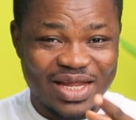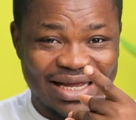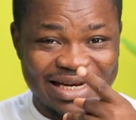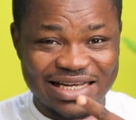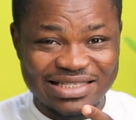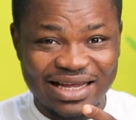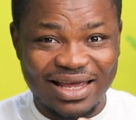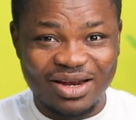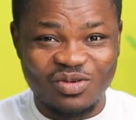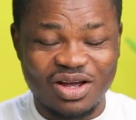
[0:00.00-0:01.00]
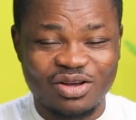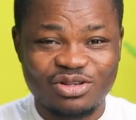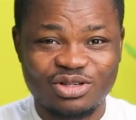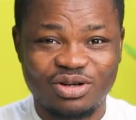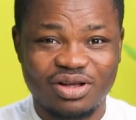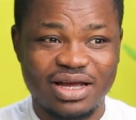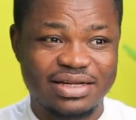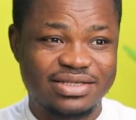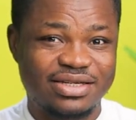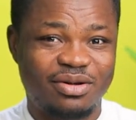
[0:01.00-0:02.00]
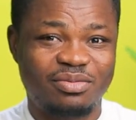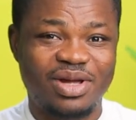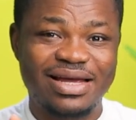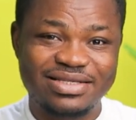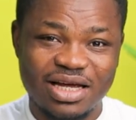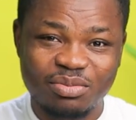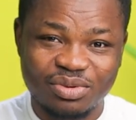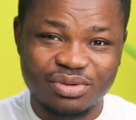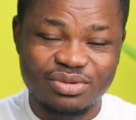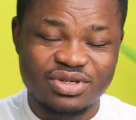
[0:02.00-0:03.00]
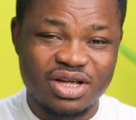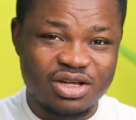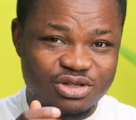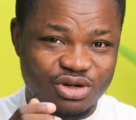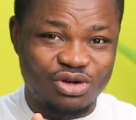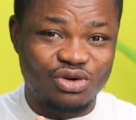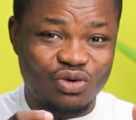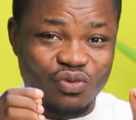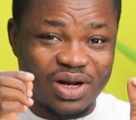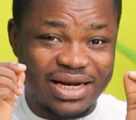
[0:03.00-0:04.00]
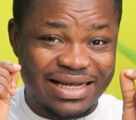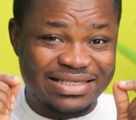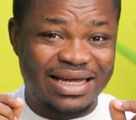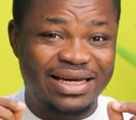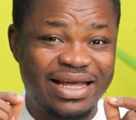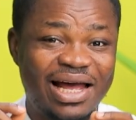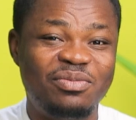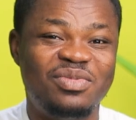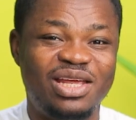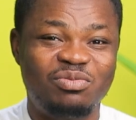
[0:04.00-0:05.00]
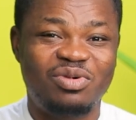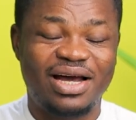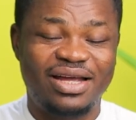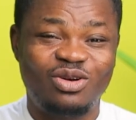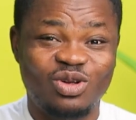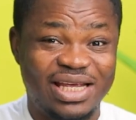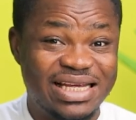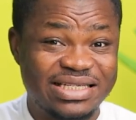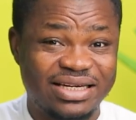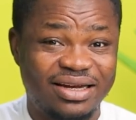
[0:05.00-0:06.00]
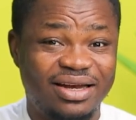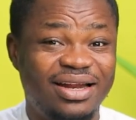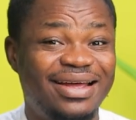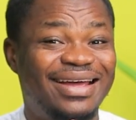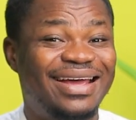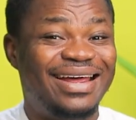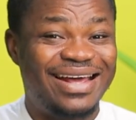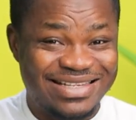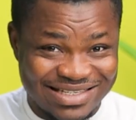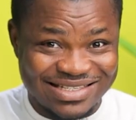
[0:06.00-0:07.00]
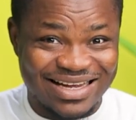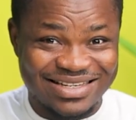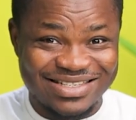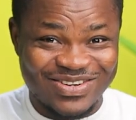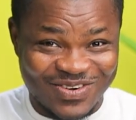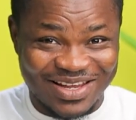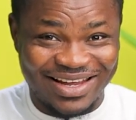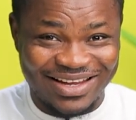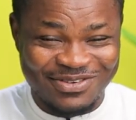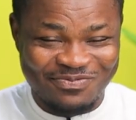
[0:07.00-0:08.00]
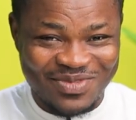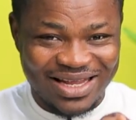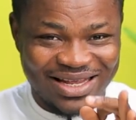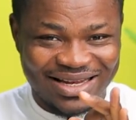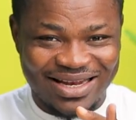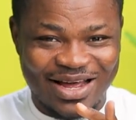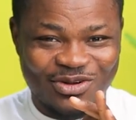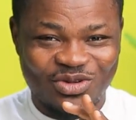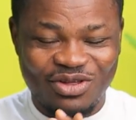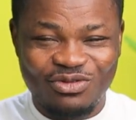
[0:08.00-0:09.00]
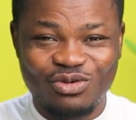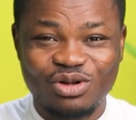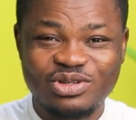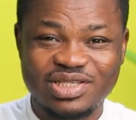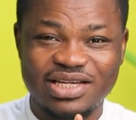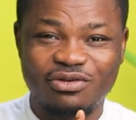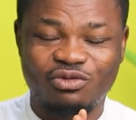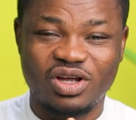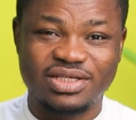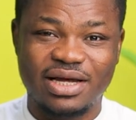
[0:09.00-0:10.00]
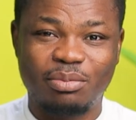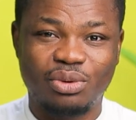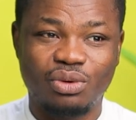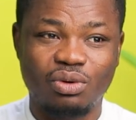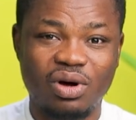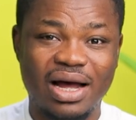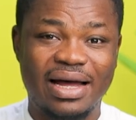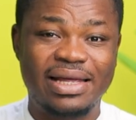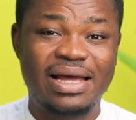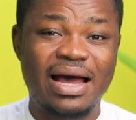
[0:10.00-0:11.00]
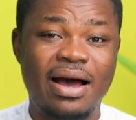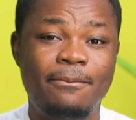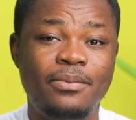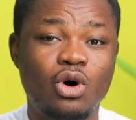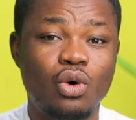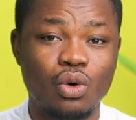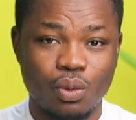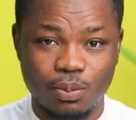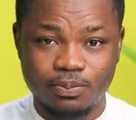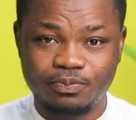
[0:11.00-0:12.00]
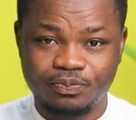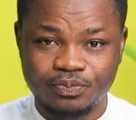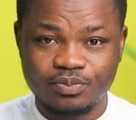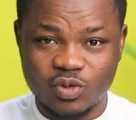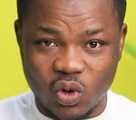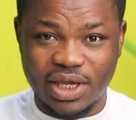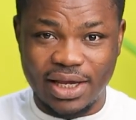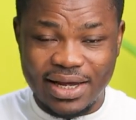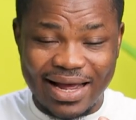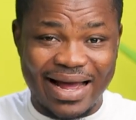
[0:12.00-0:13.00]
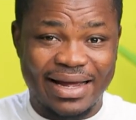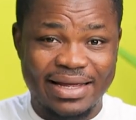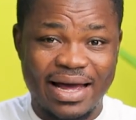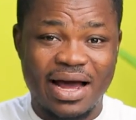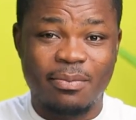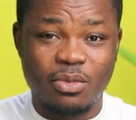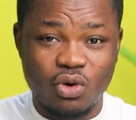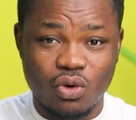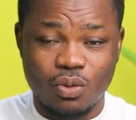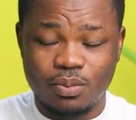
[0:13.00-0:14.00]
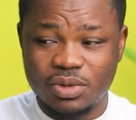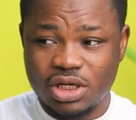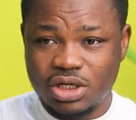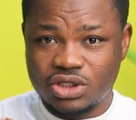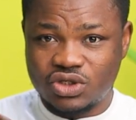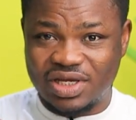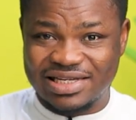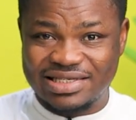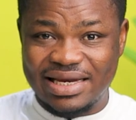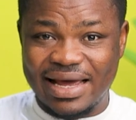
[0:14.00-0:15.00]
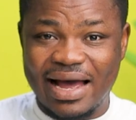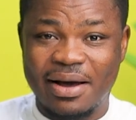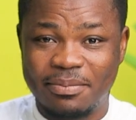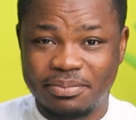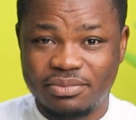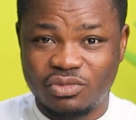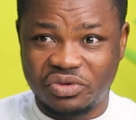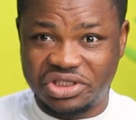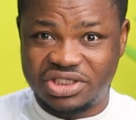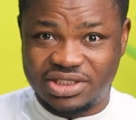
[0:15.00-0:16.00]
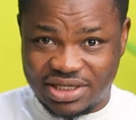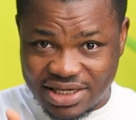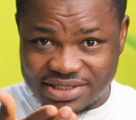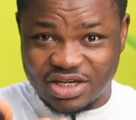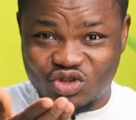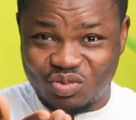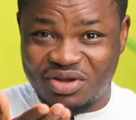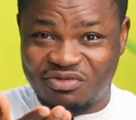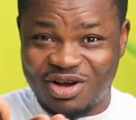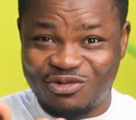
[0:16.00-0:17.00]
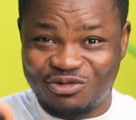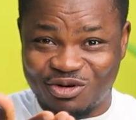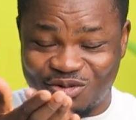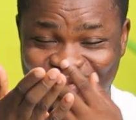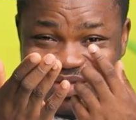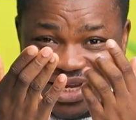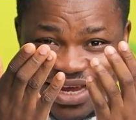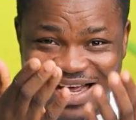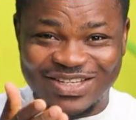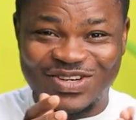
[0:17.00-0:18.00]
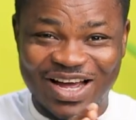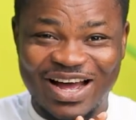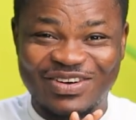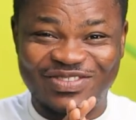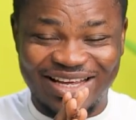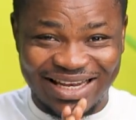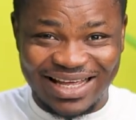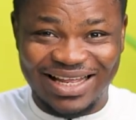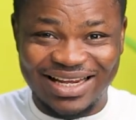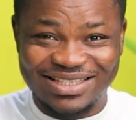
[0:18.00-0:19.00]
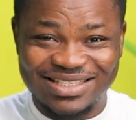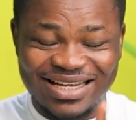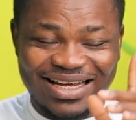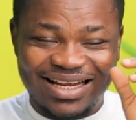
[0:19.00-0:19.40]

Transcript: And in a second, we are going to look at some examples so you know what exactly I mean by location an existence. Okay. Now, if you want to say, for example, I am home. Okay. I am home. So you can see the am, which is a to be verb form as you have in English.